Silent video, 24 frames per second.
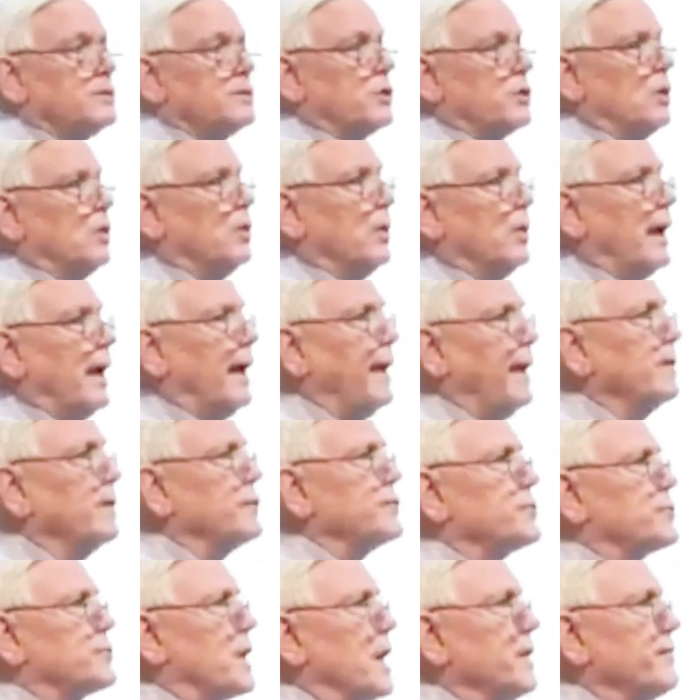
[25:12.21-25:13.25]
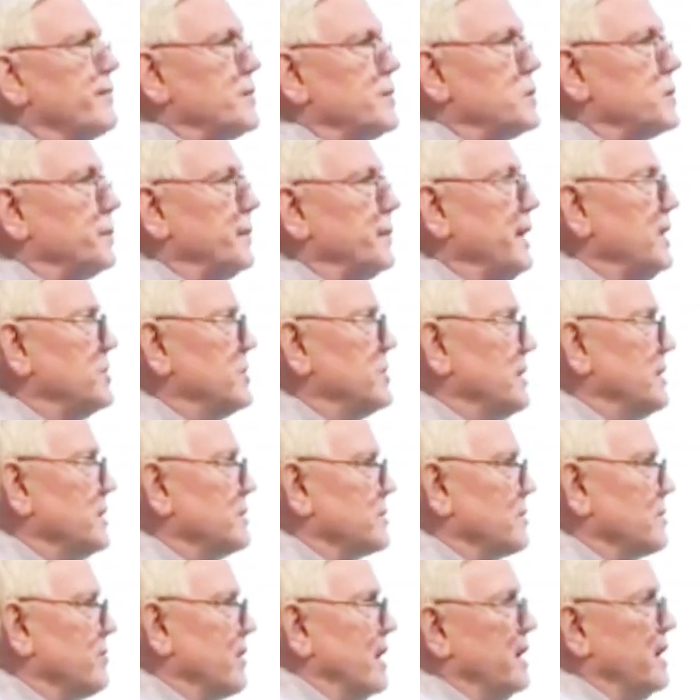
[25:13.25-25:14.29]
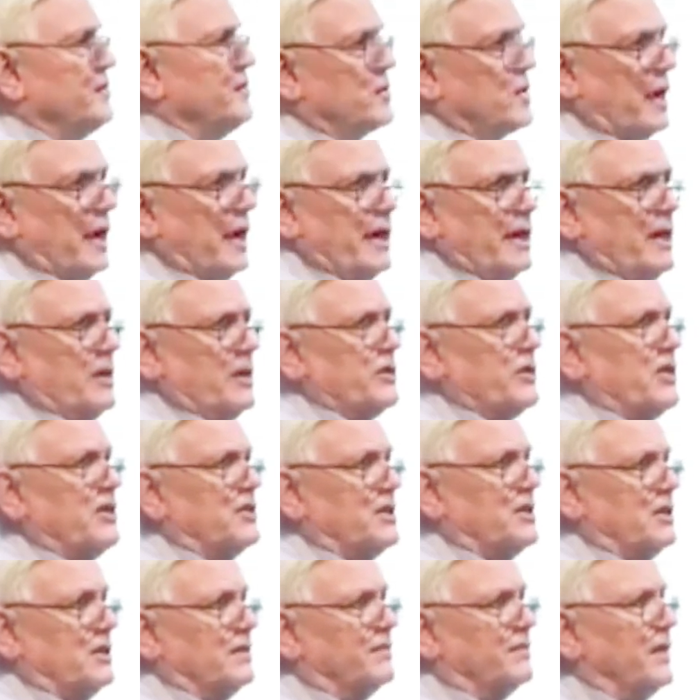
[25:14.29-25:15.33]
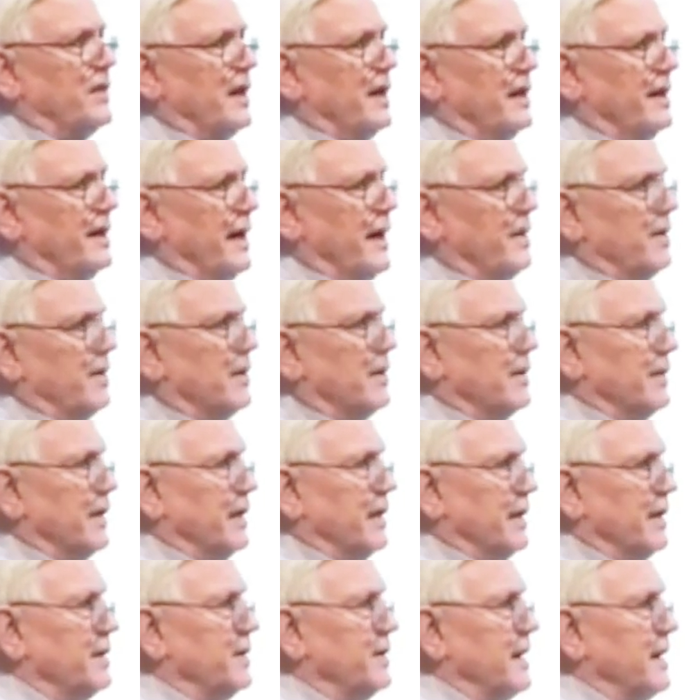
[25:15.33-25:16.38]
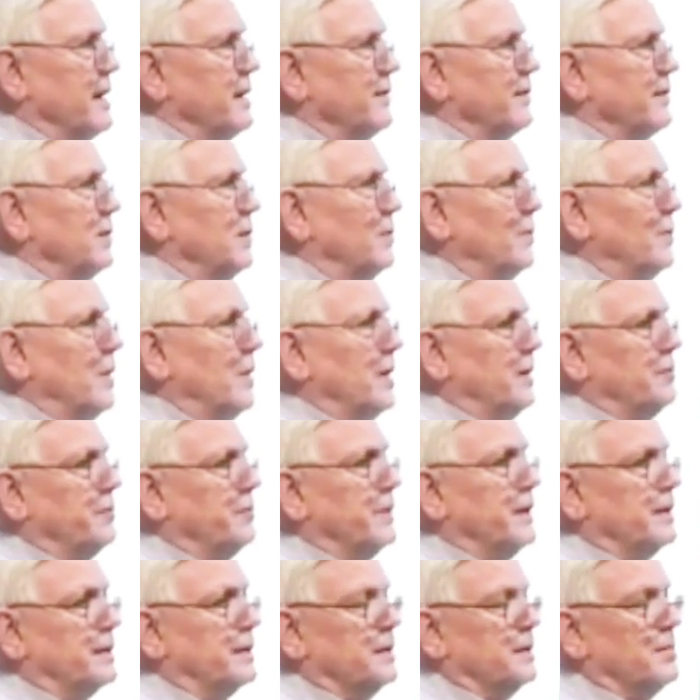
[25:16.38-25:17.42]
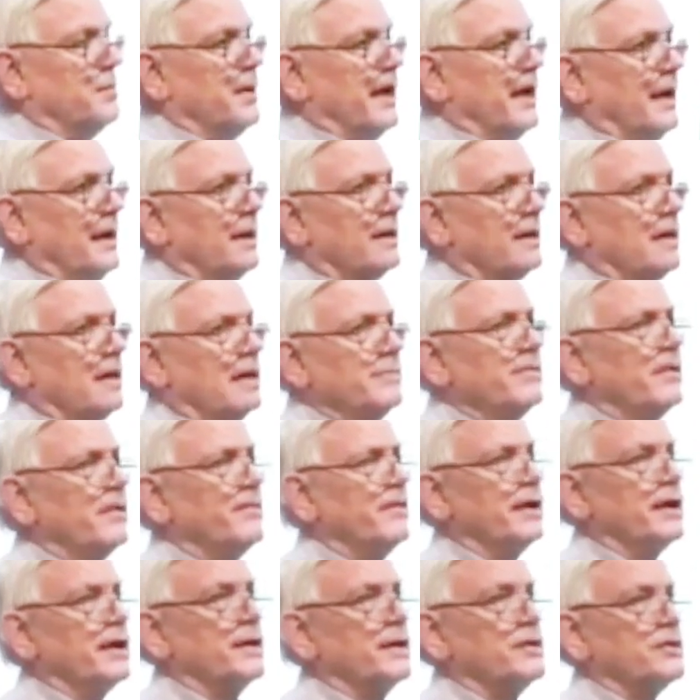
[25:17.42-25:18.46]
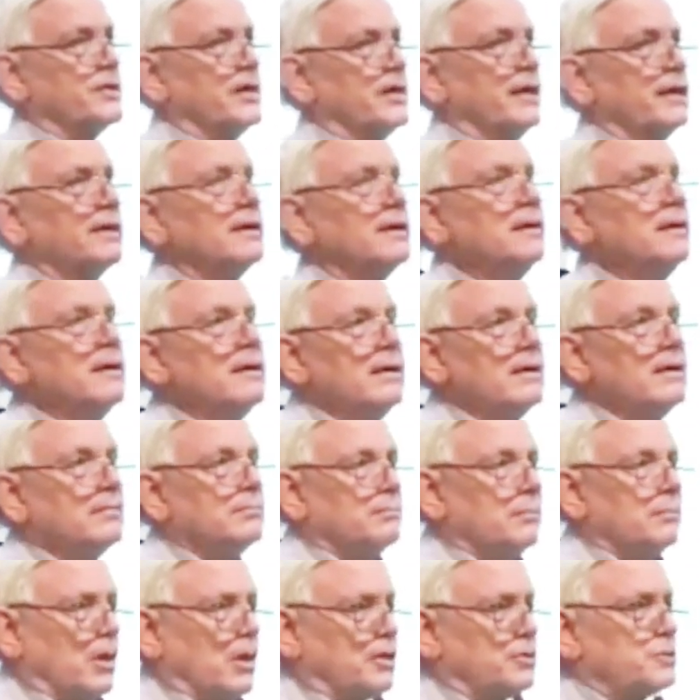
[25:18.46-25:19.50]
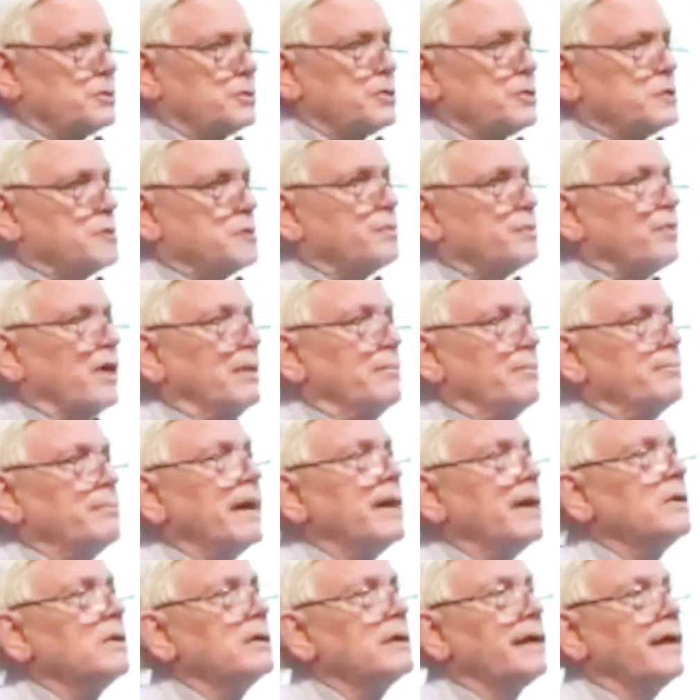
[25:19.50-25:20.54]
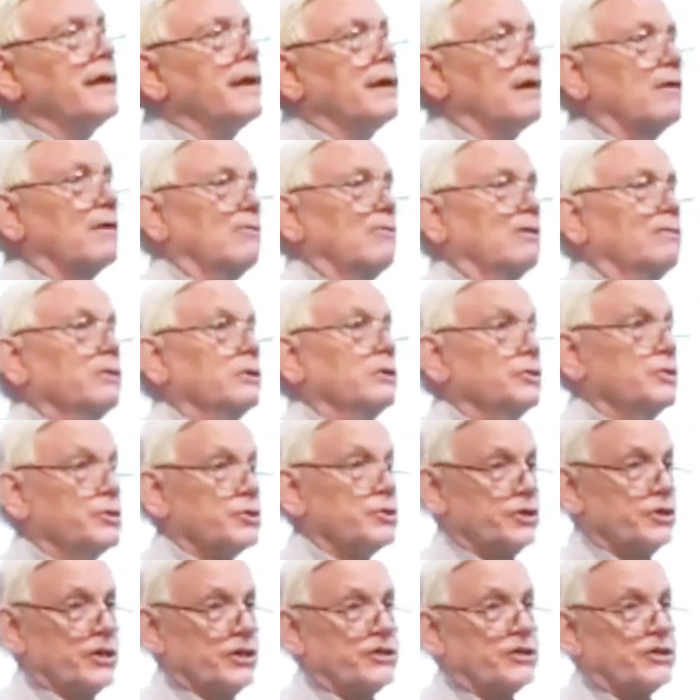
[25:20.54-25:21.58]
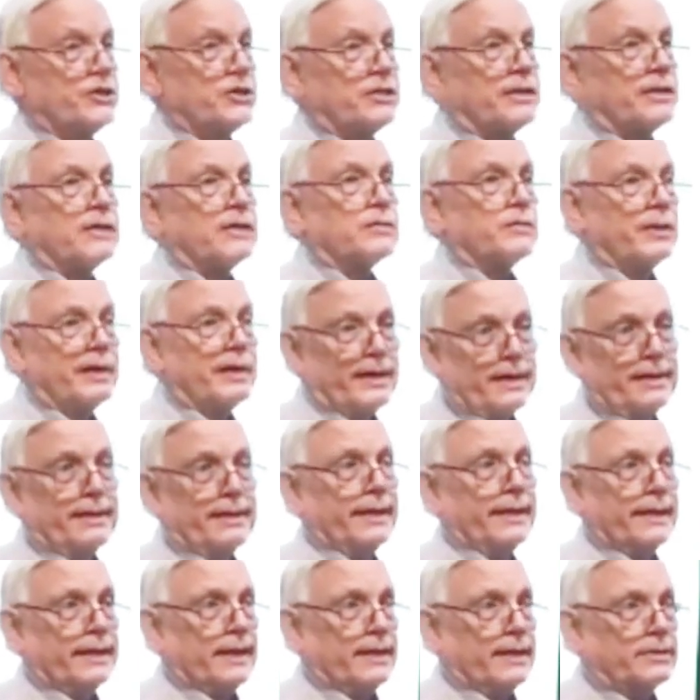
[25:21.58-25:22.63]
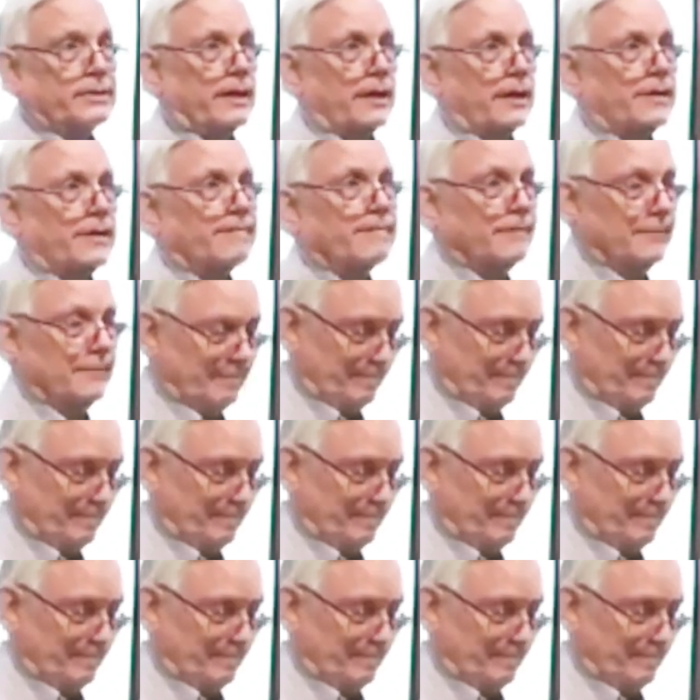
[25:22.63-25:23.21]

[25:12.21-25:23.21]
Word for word: So Engels gave a speech at his gravesite. It's easy to find that on the internet if you want, but the main theme of it is that Marx was primarily a revolutionist. That's what he did in his life.